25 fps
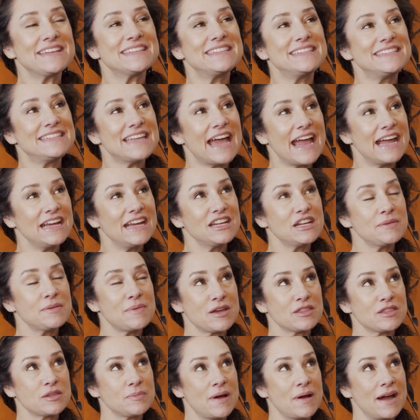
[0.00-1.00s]
I'm excited
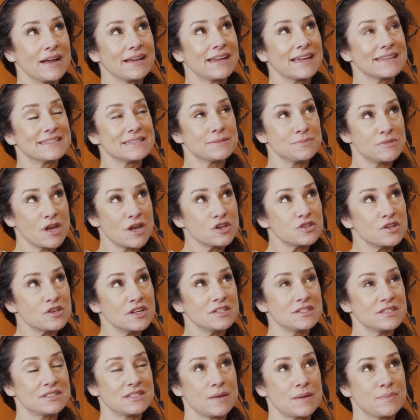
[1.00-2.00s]
about the podcast. I'm not
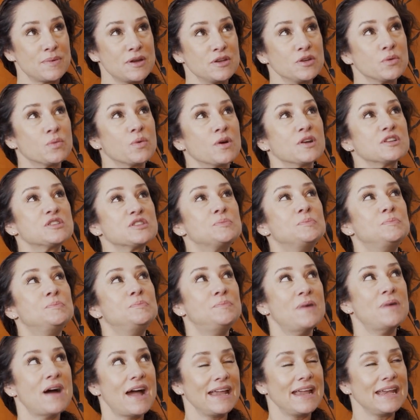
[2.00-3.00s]
trying to step on your words,
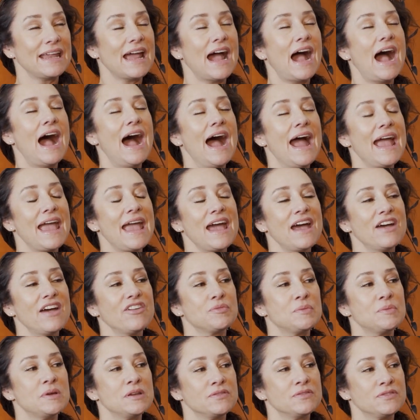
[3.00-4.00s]
but I
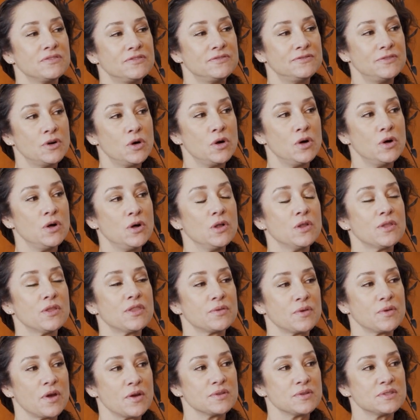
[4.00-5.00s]
have been full
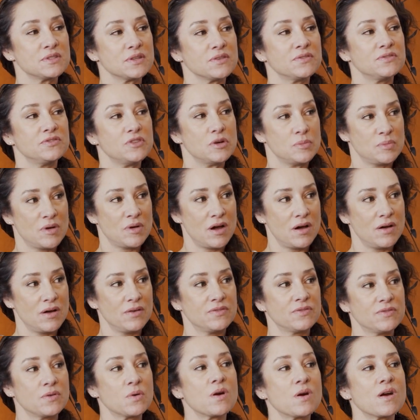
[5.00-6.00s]
throes of
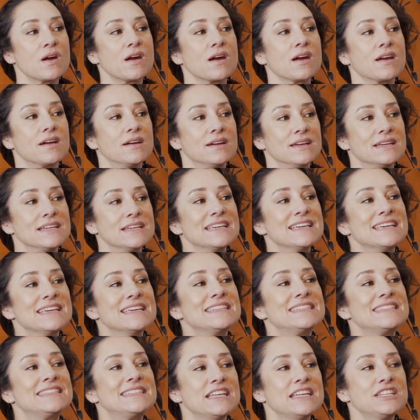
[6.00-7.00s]
football
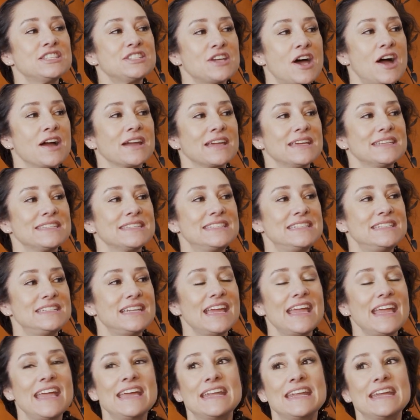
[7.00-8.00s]
since August,
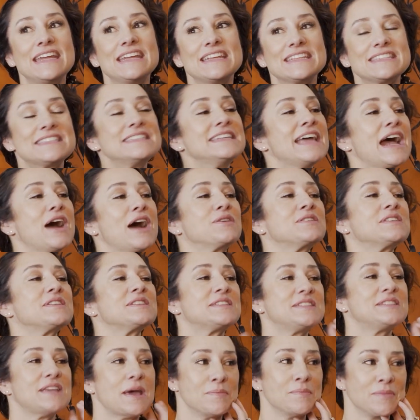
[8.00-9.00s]
and it is now
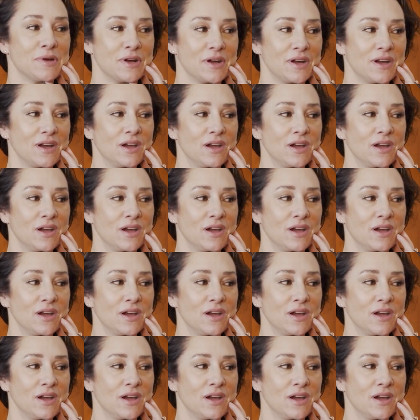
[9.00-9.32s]
December.